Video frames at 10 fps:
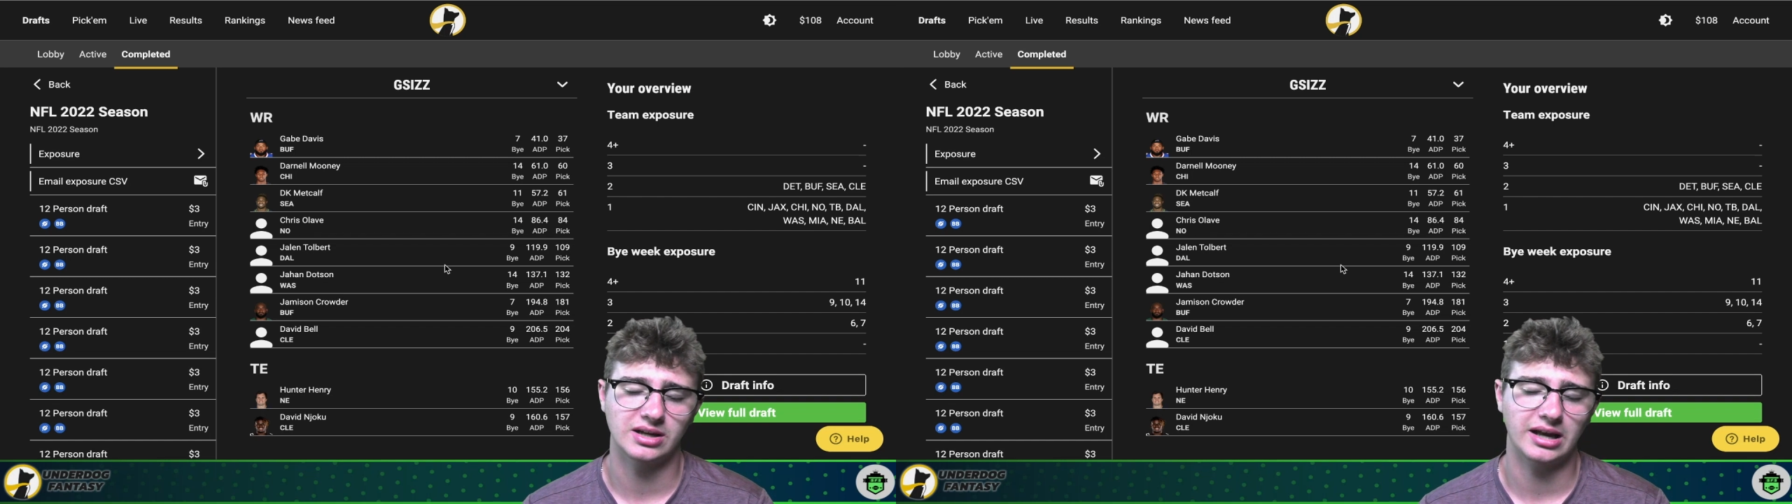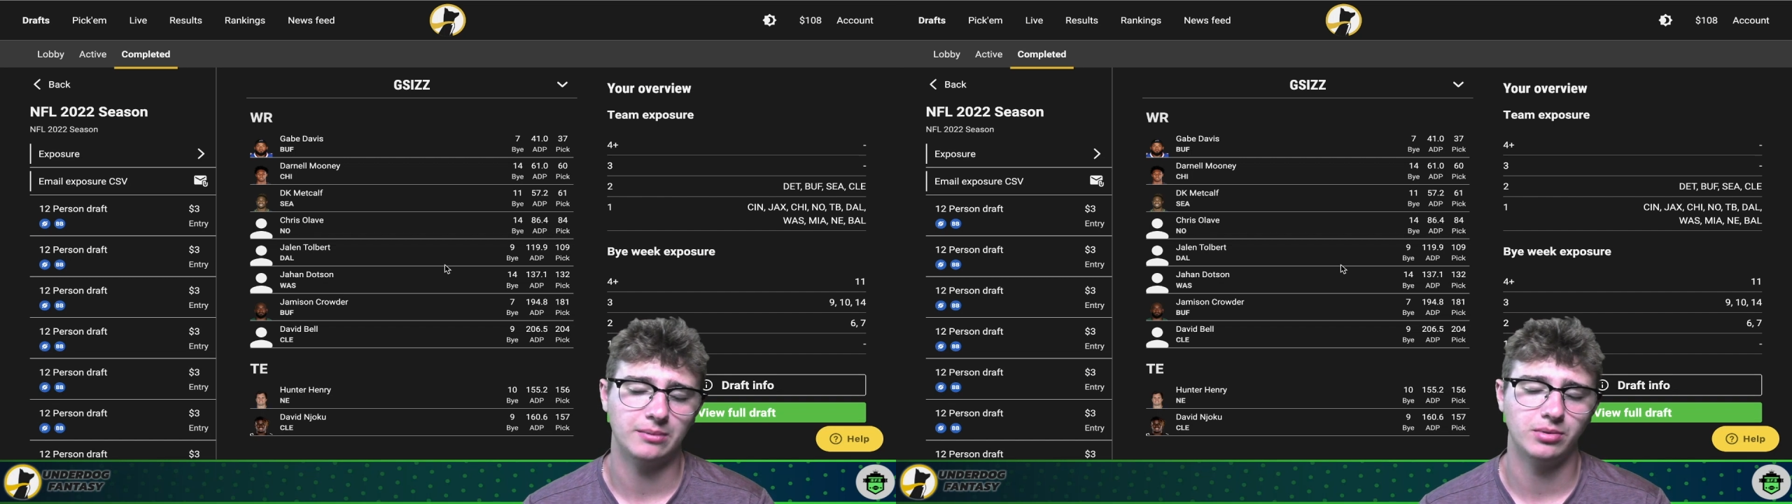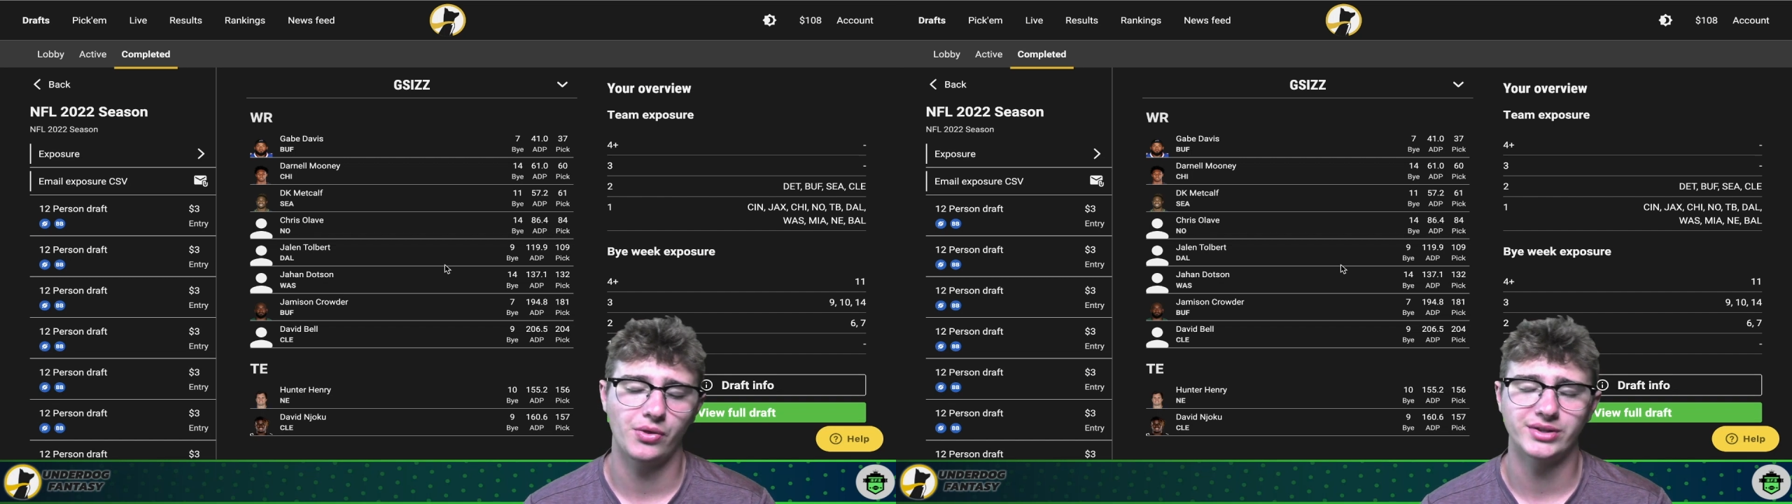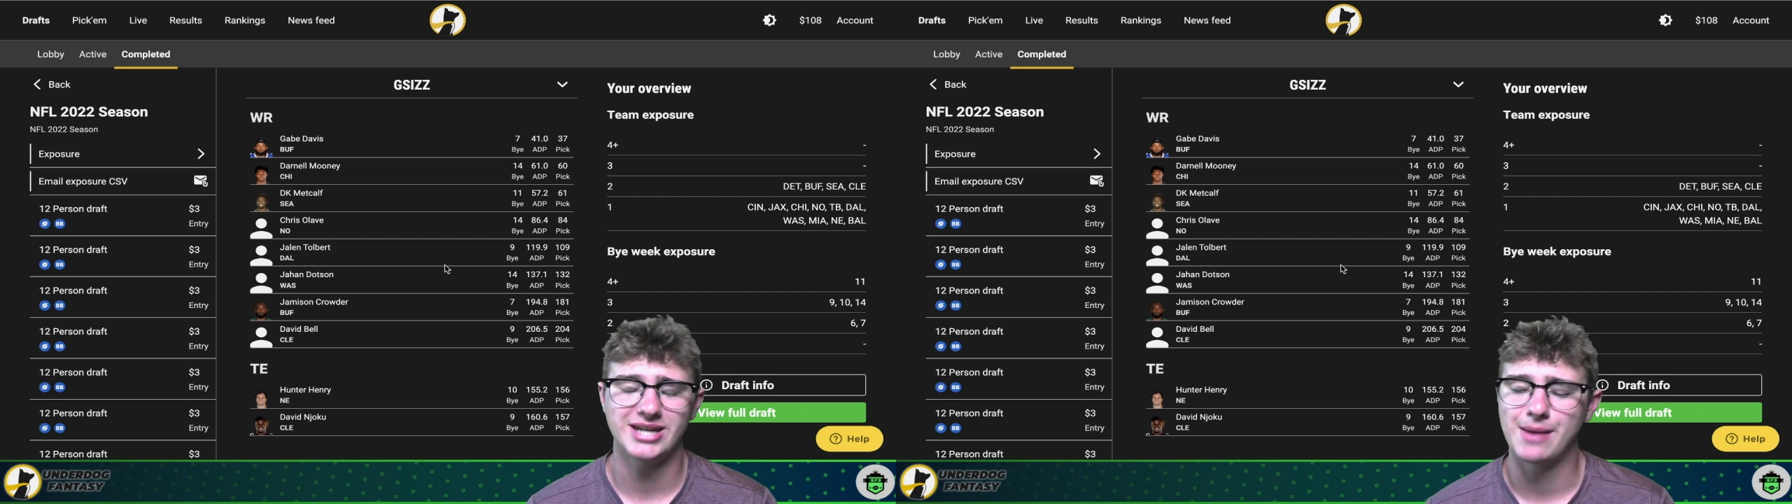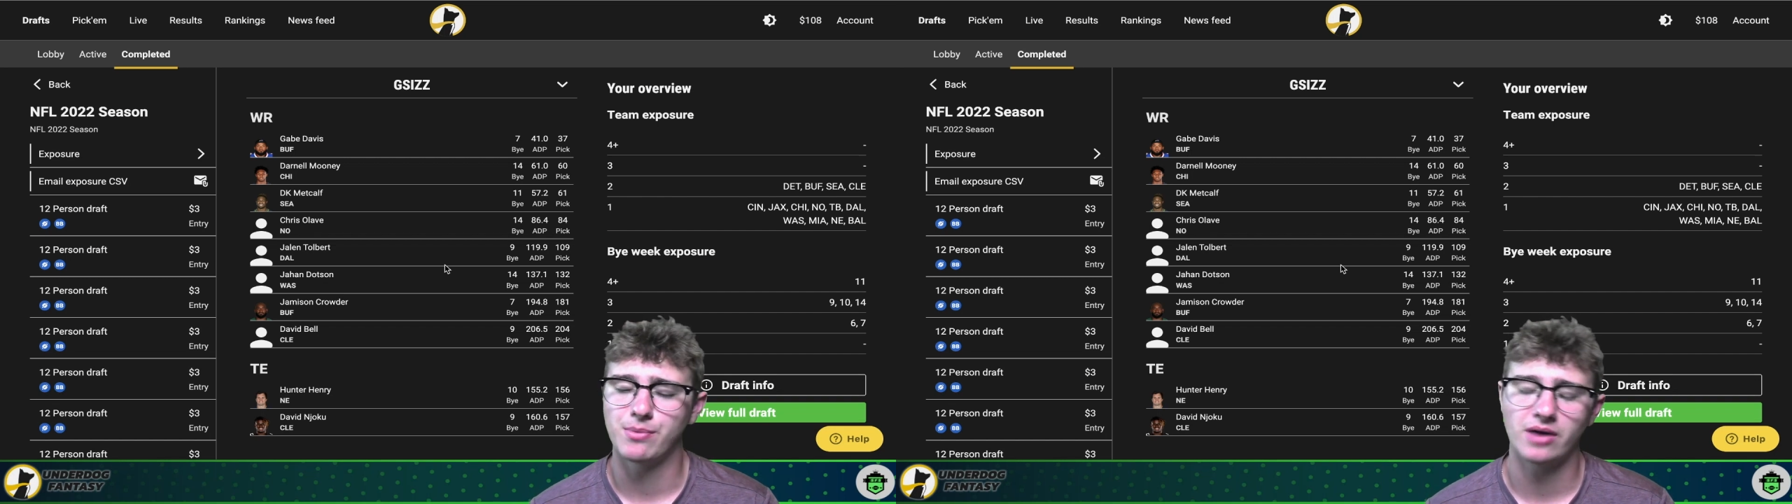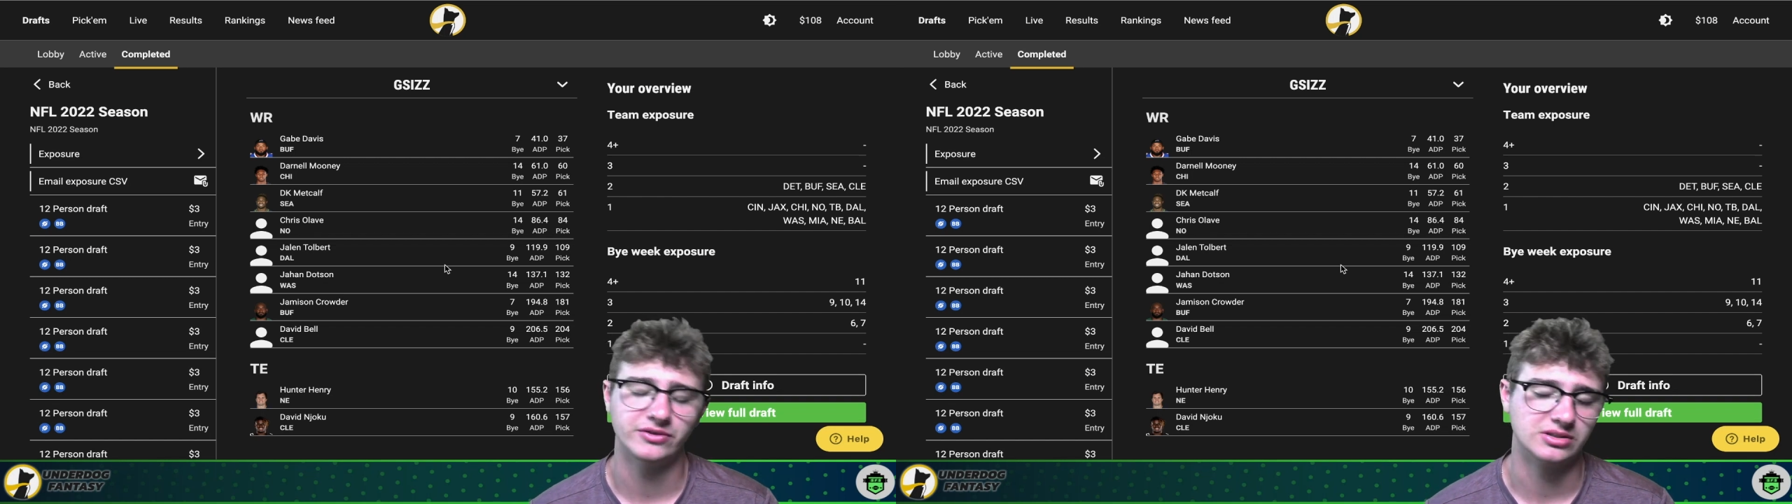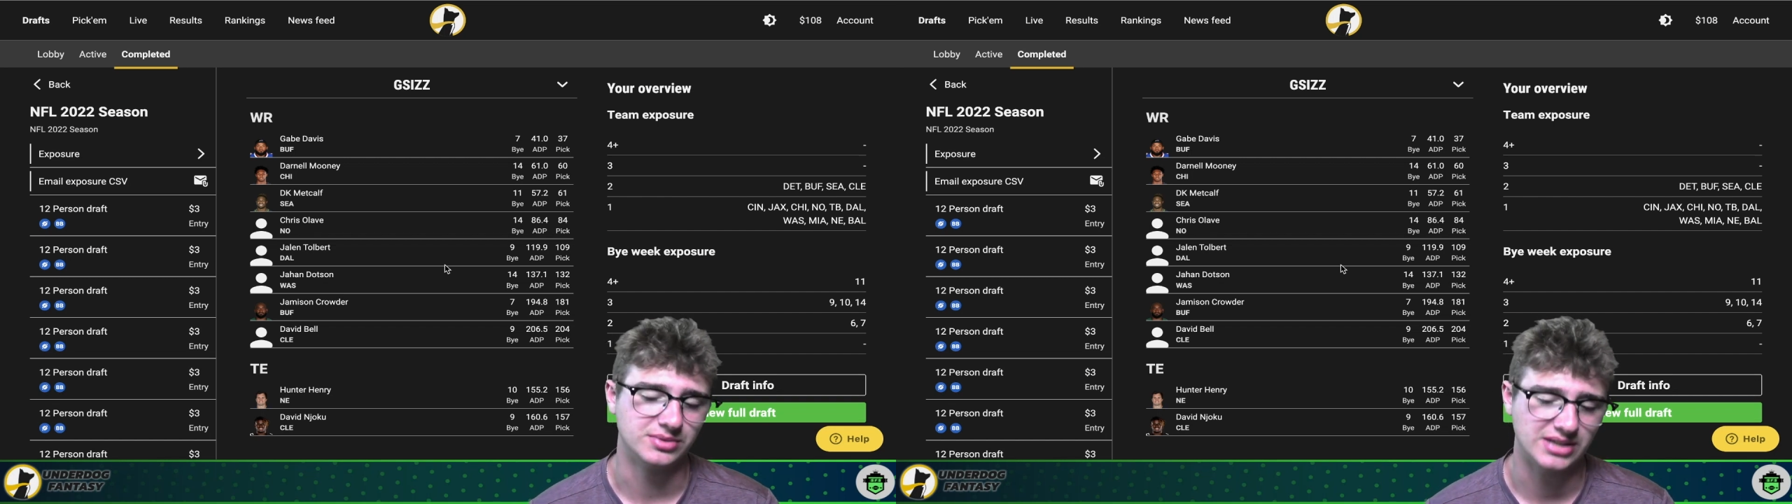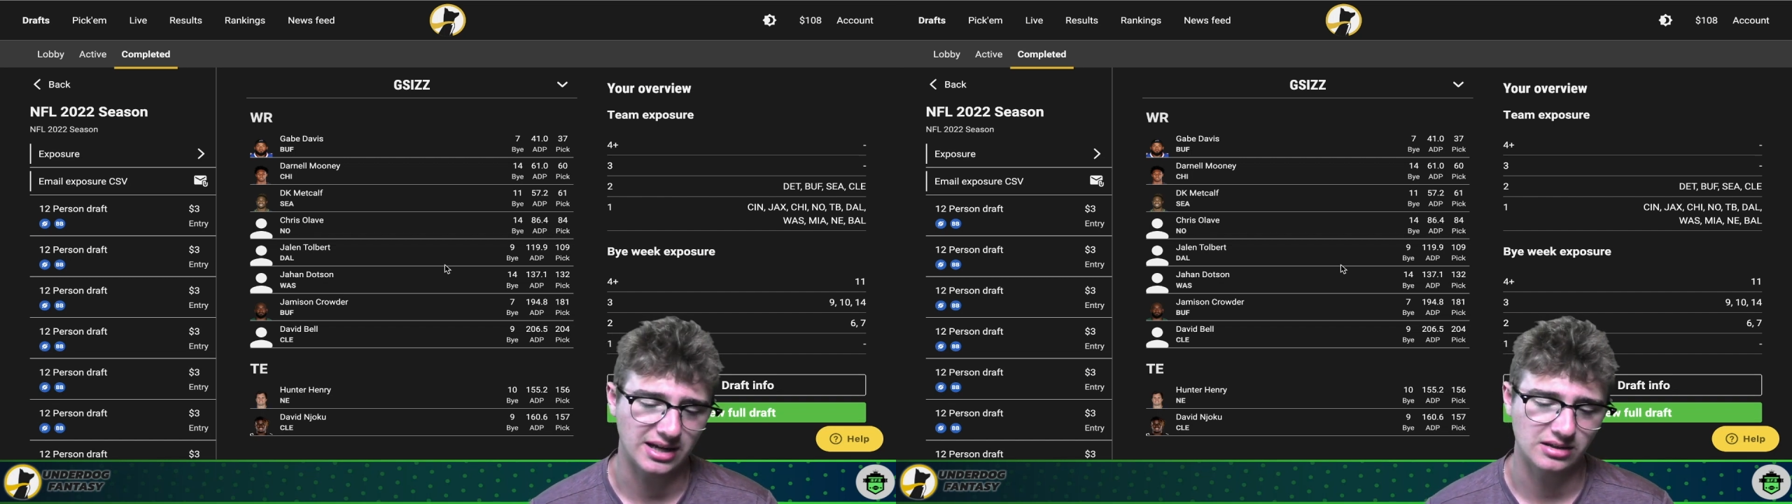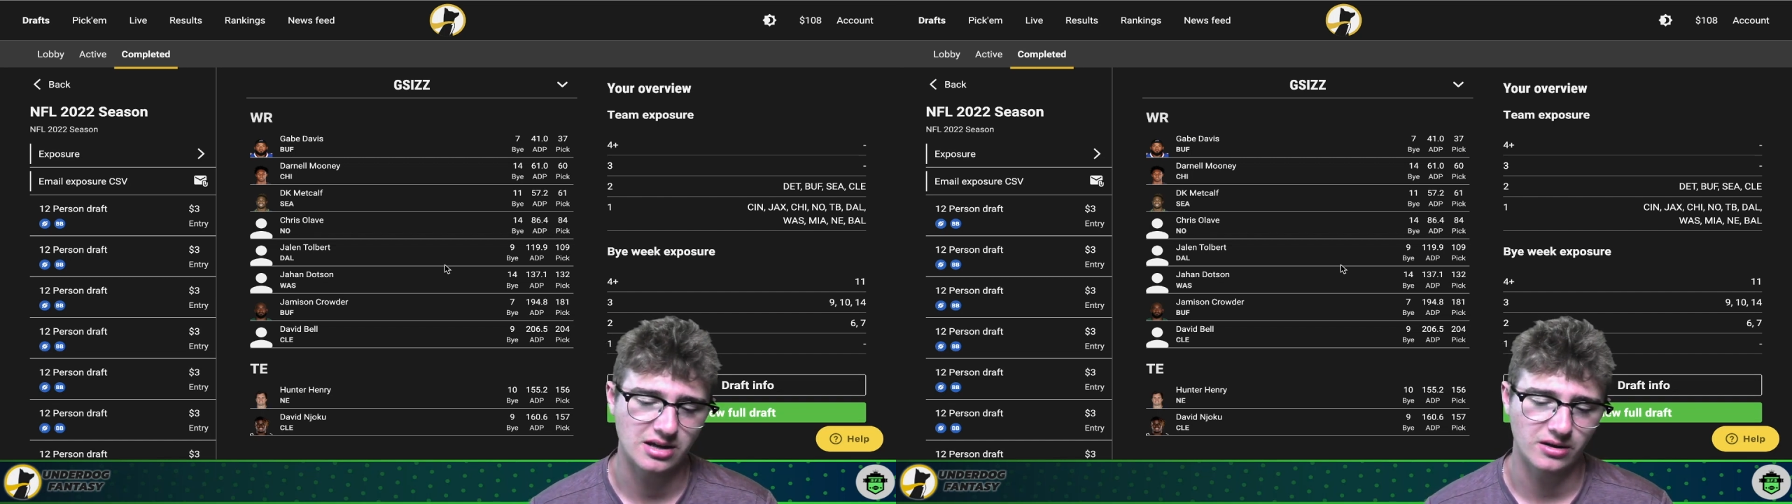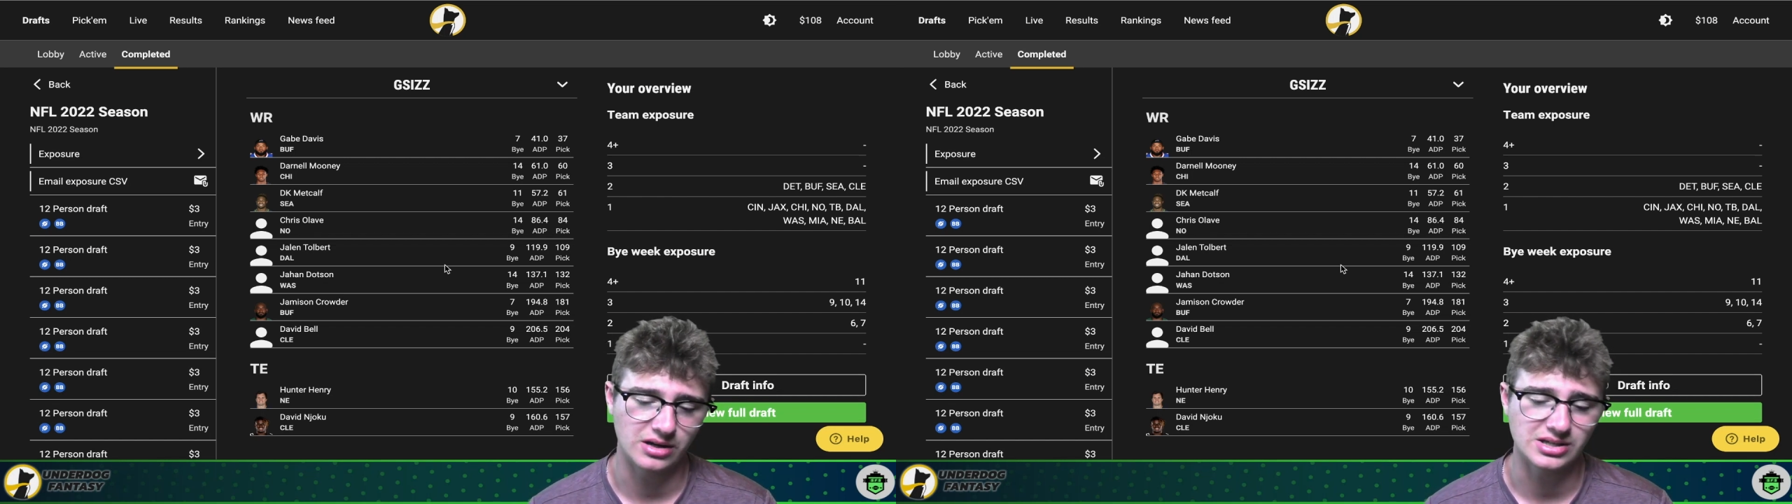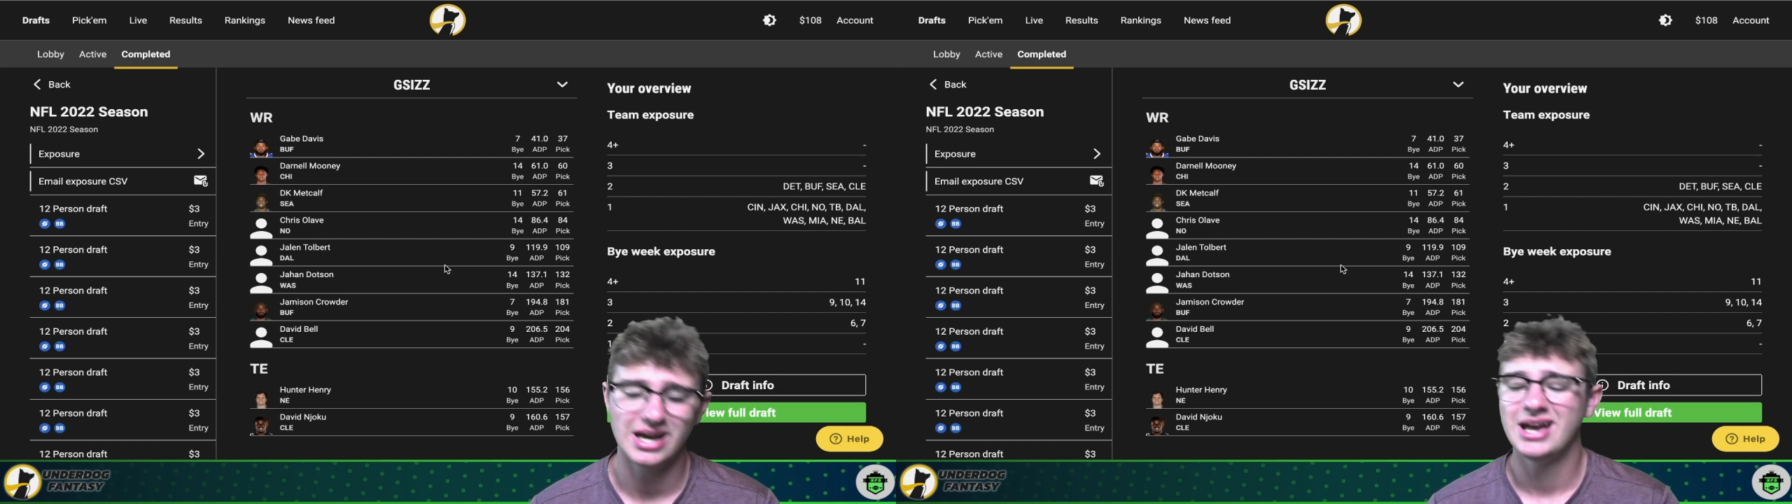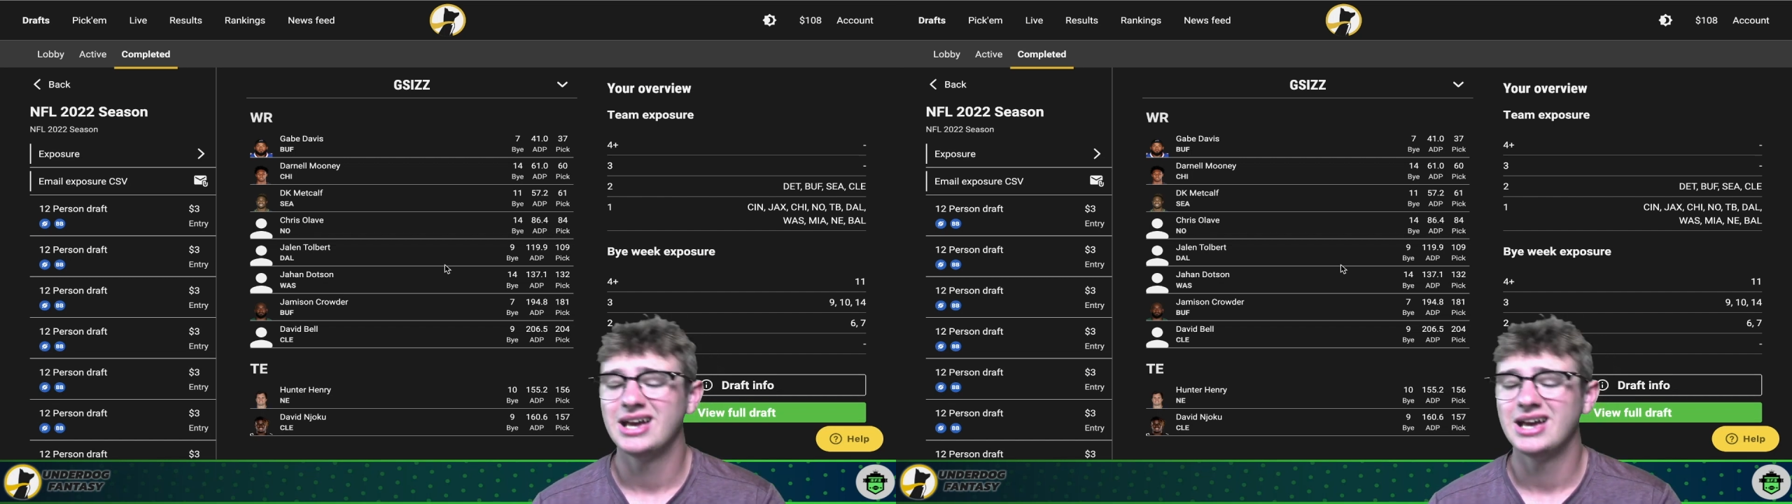and kind of blow the top off of some secondaries.